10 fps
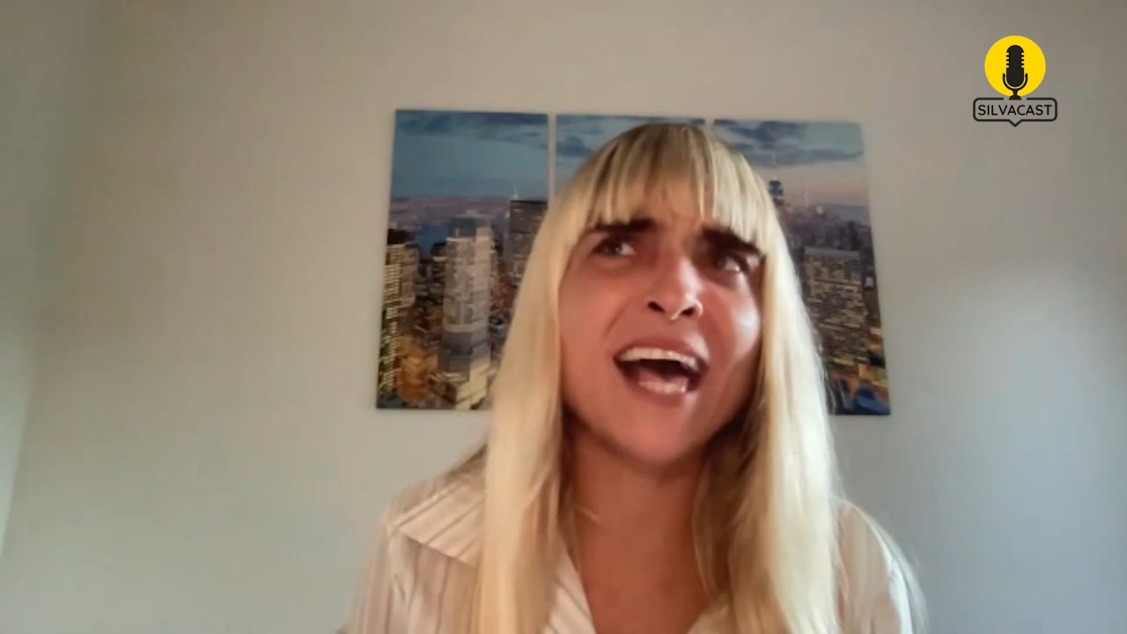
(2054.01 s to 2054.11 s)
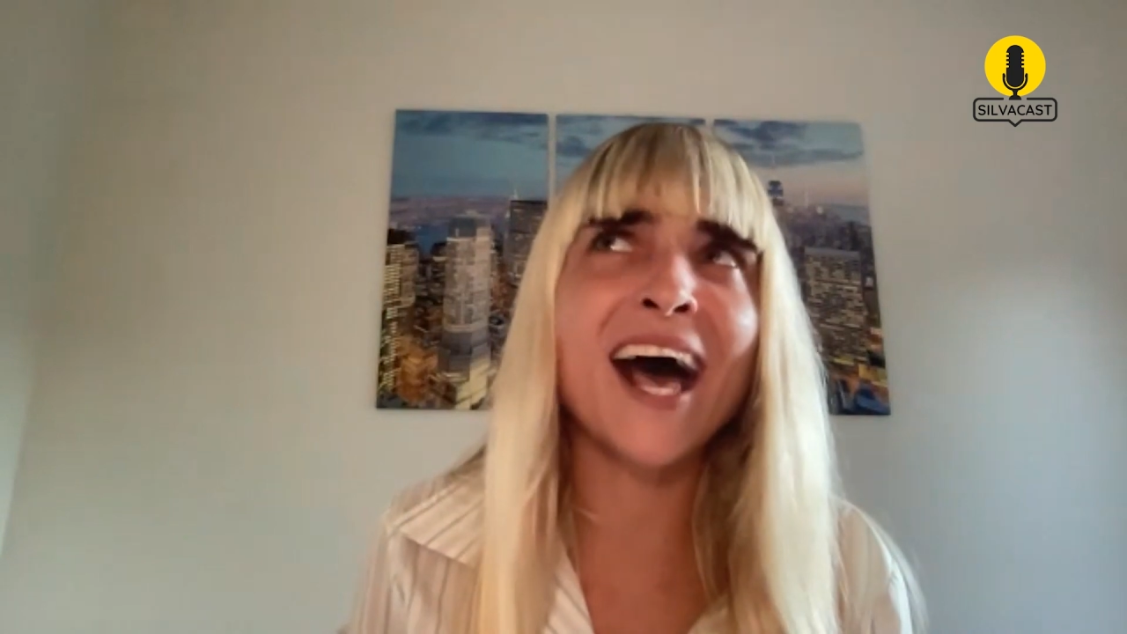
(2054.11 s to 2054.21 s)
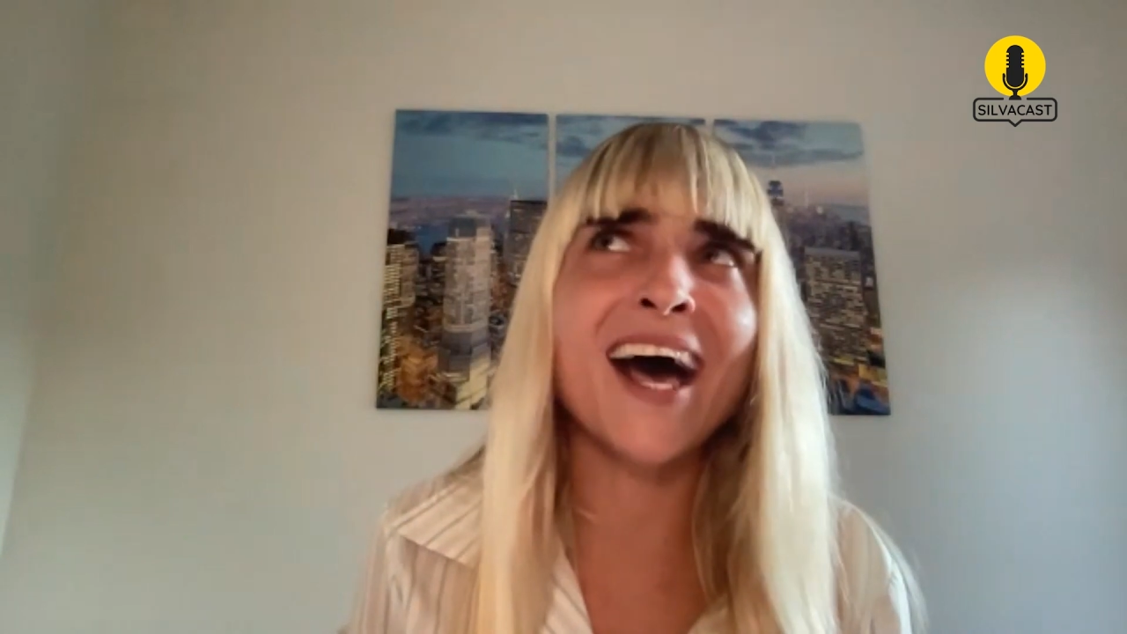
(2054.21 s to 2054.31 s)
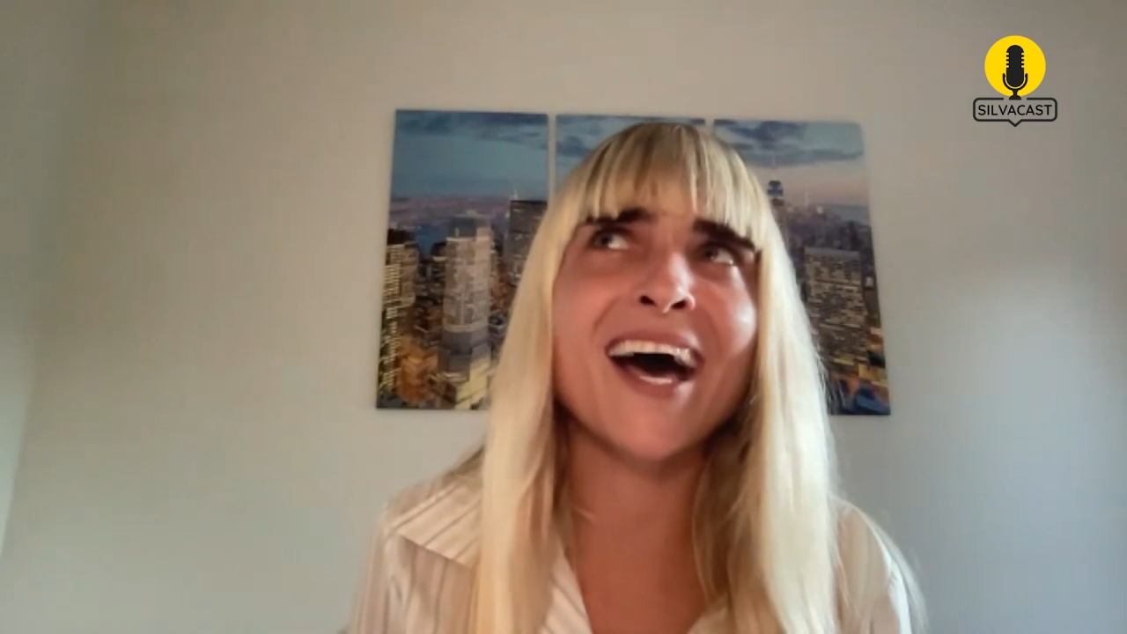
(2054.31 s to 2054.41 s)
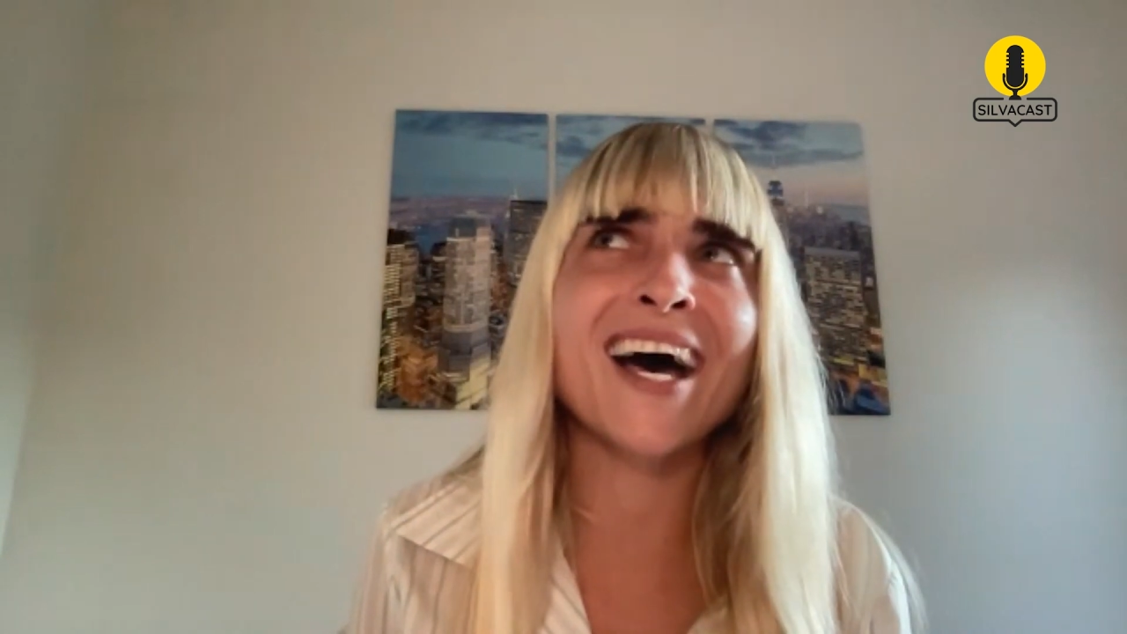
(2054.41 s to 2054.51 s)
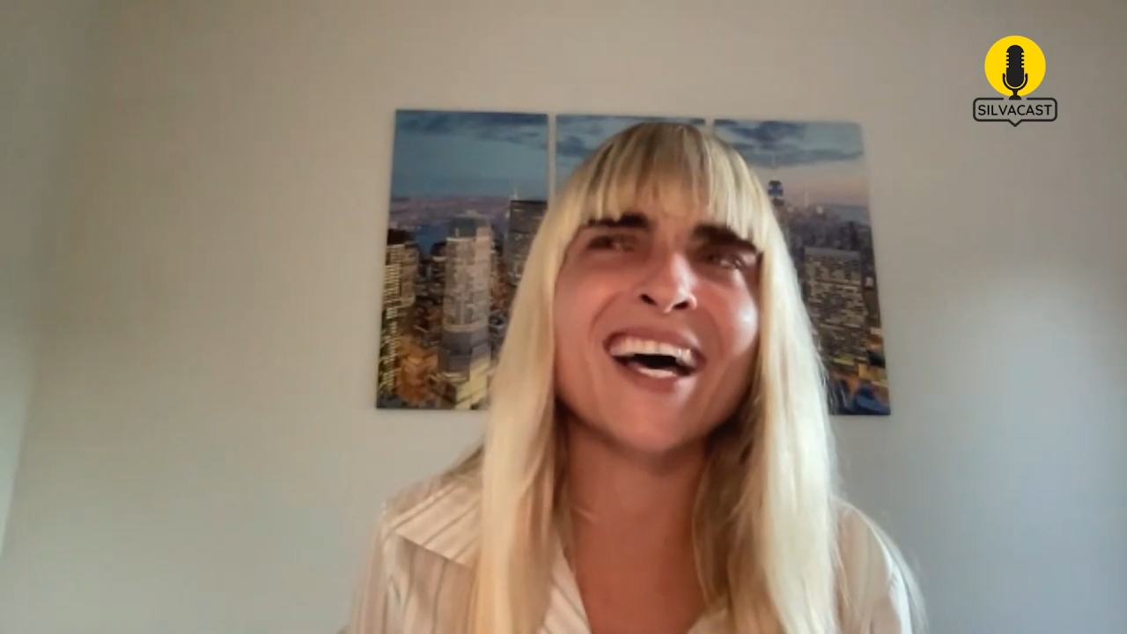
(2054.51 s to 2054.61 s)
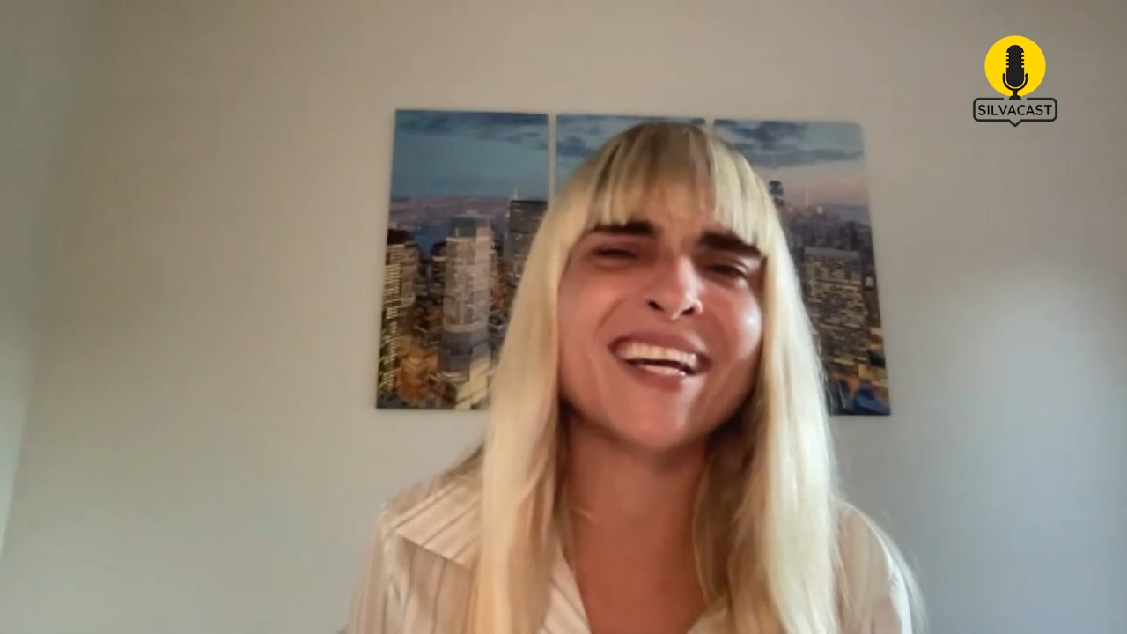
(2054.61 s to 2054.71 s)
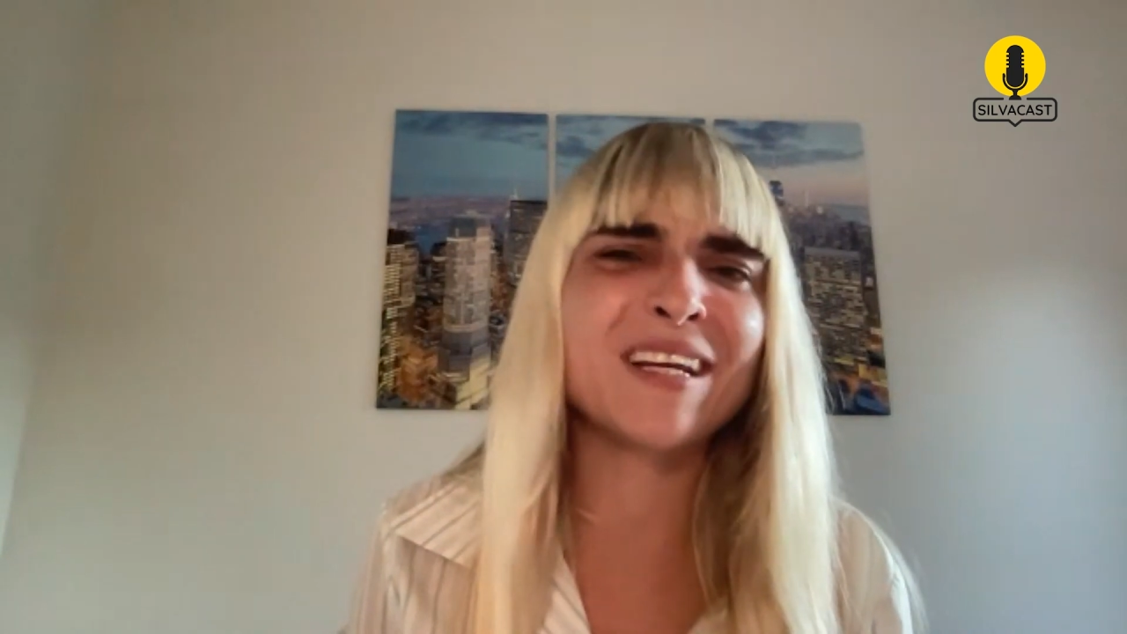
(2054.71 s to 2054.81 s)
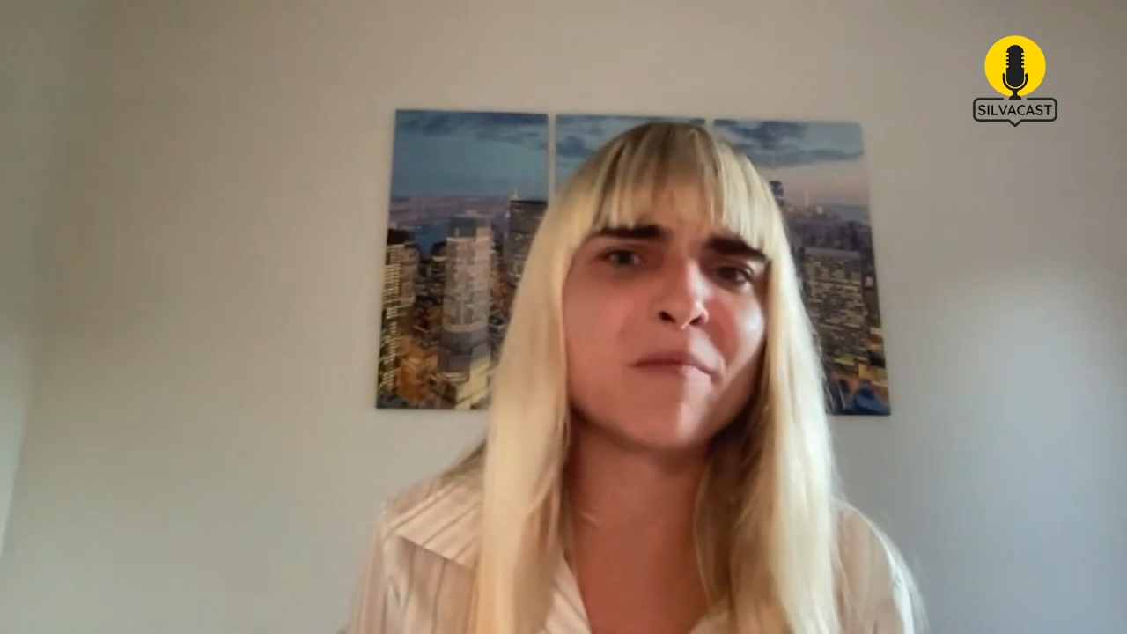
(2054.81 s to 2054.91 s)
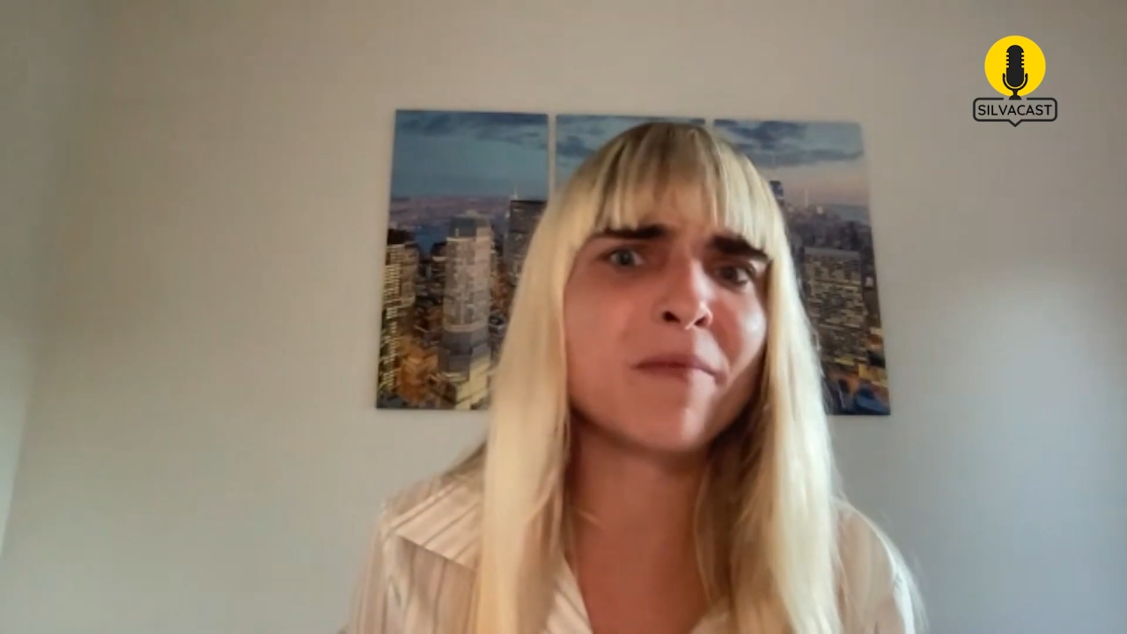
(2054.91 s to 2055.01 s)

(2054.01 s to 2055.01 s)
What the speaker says: I'm